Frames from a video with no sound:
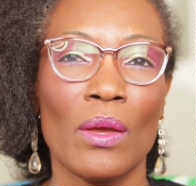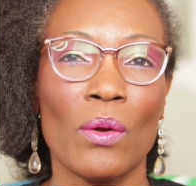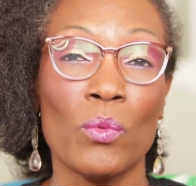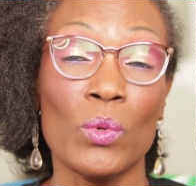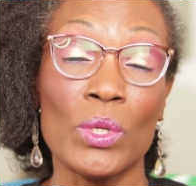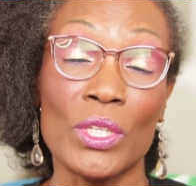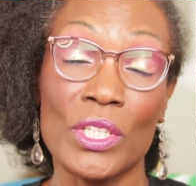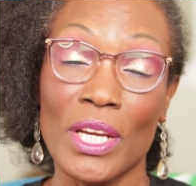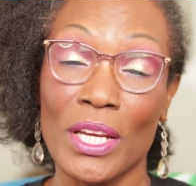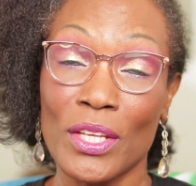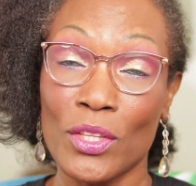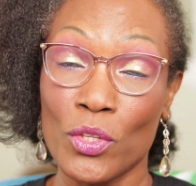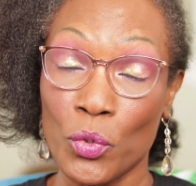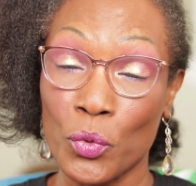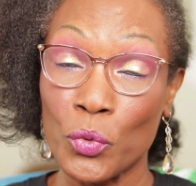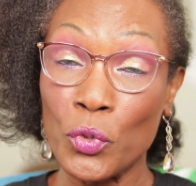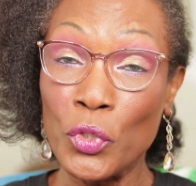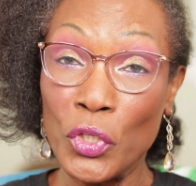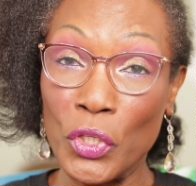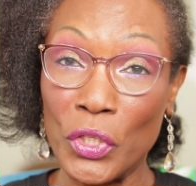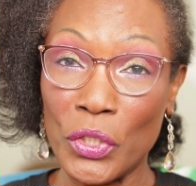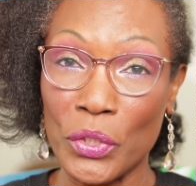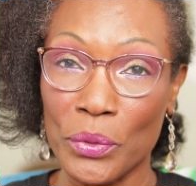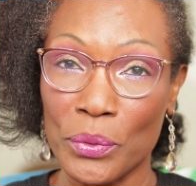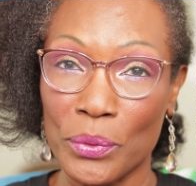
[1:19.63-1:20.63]
which I
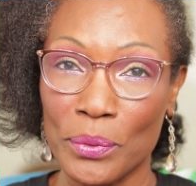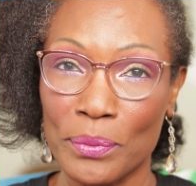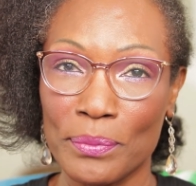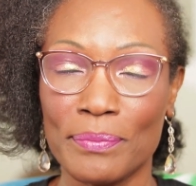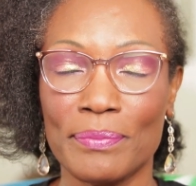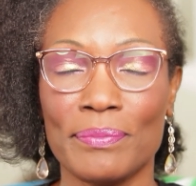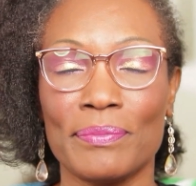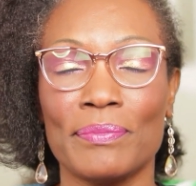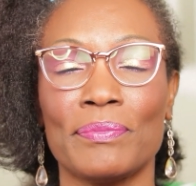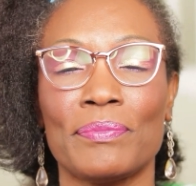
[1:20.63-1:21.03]
don't know,